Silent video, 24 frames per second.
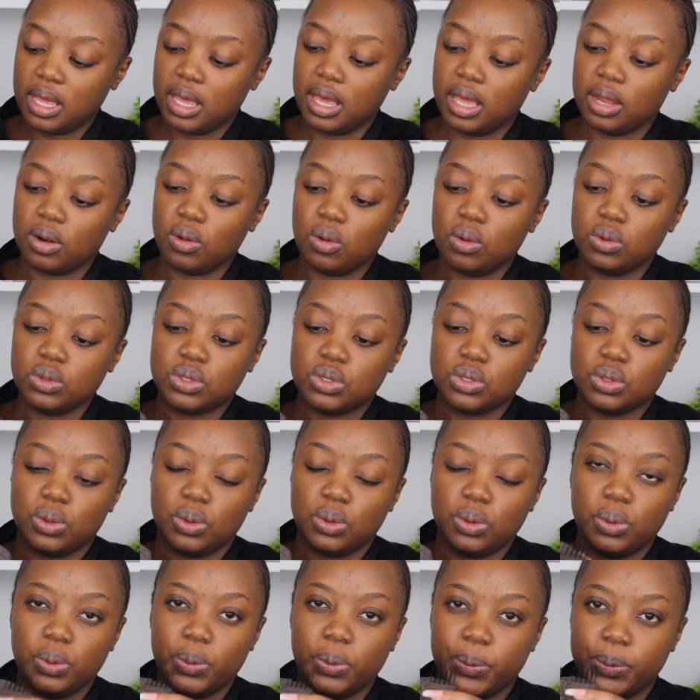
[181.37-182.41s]
And
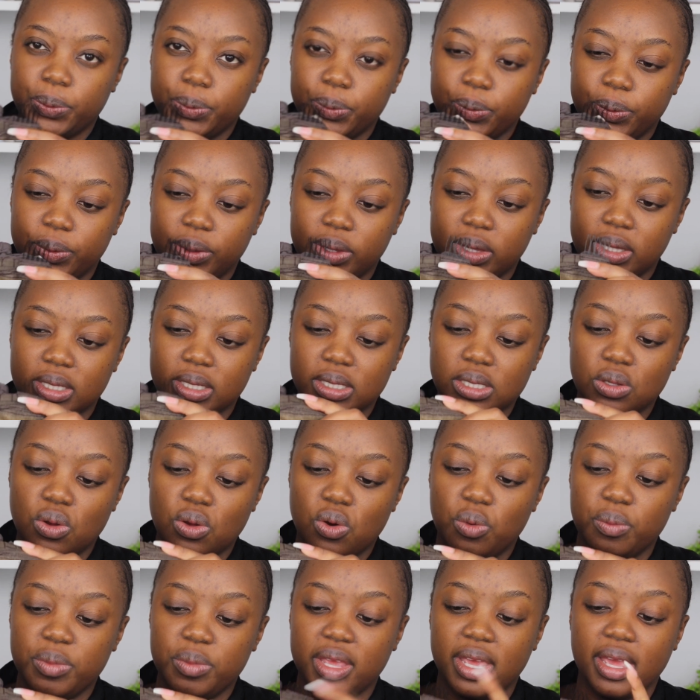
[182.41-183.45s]
also this
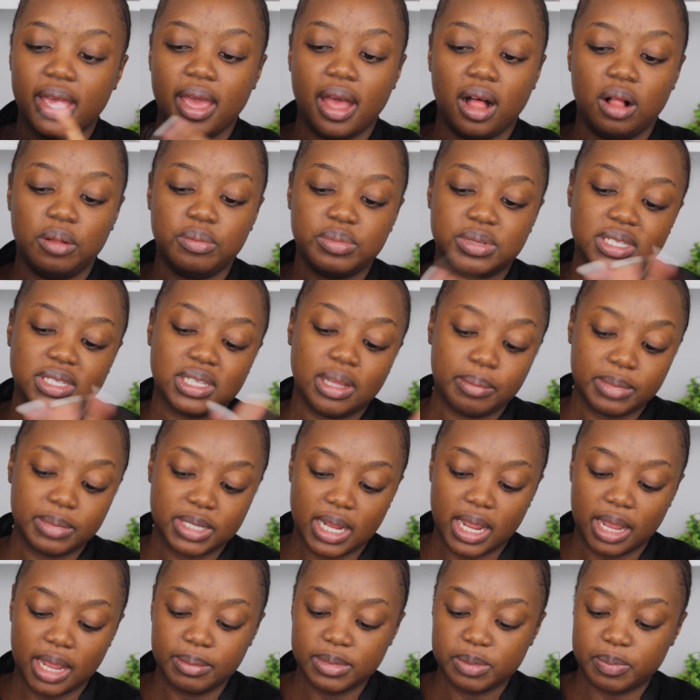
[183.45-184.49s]
comb here helps
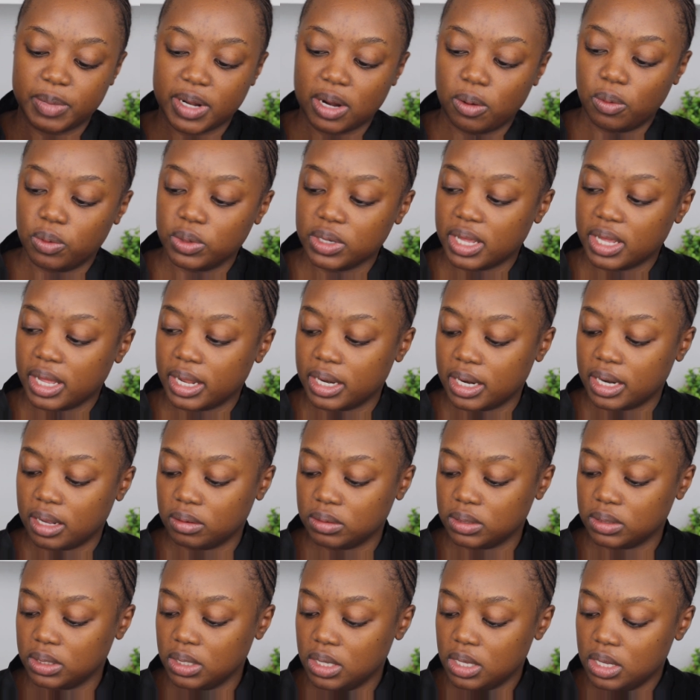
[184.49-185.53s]
sometimes, but I won't cut it
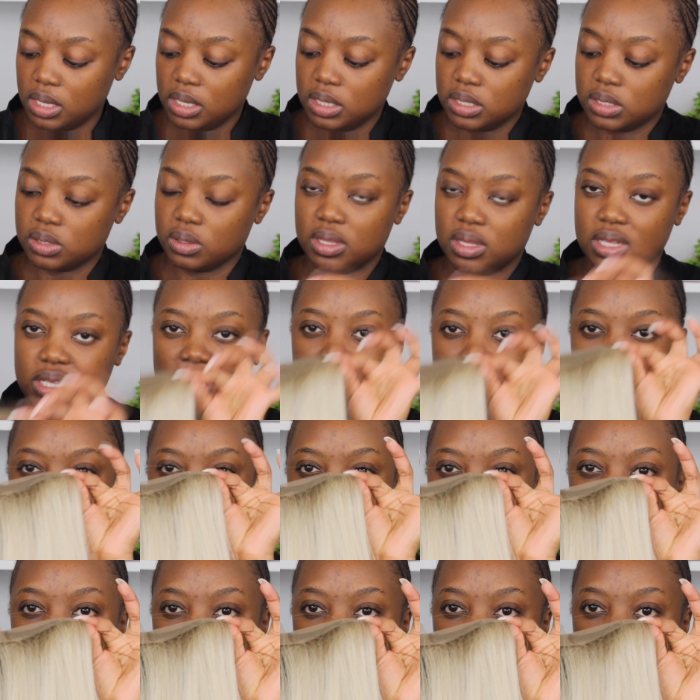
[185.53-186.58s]
out. So this
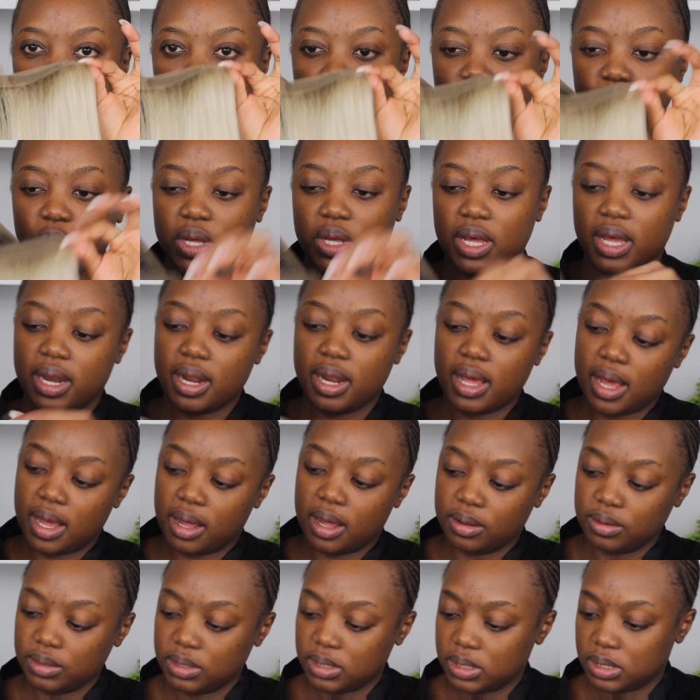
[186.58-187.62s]
lace I'm going to cut
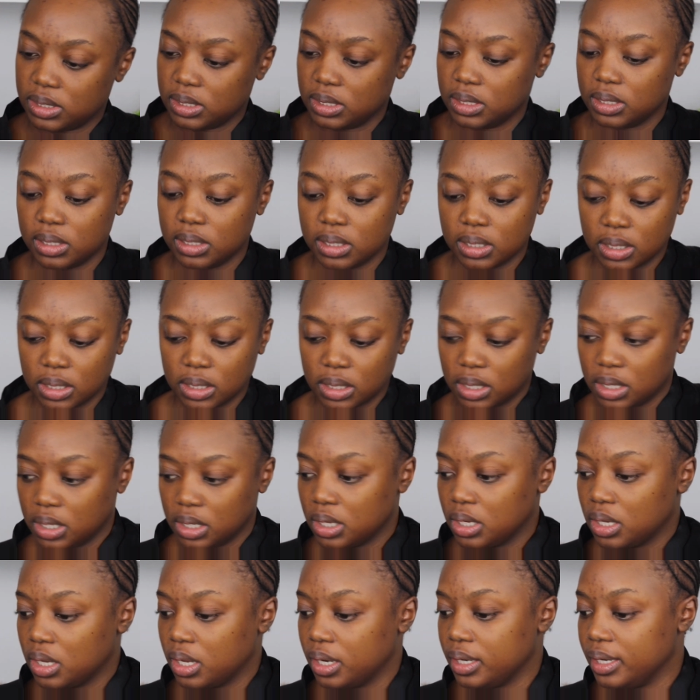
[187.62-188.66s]
out
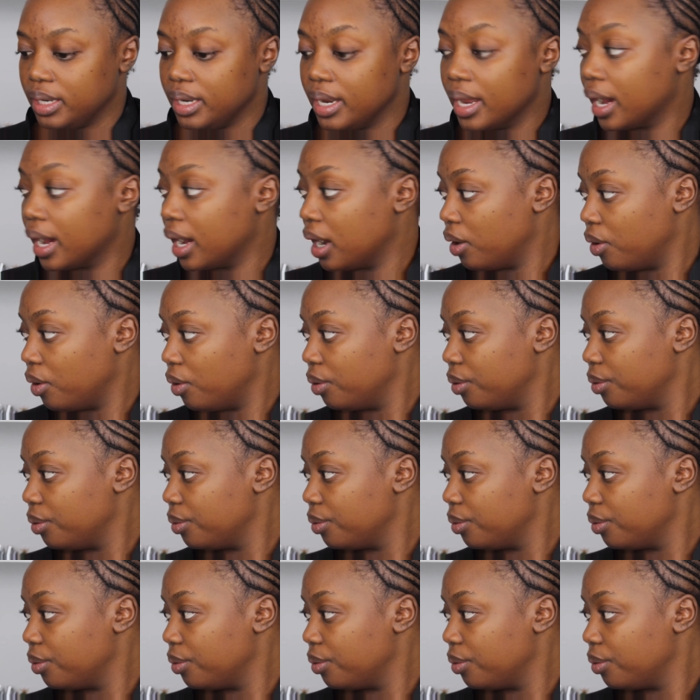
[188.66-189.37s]
now.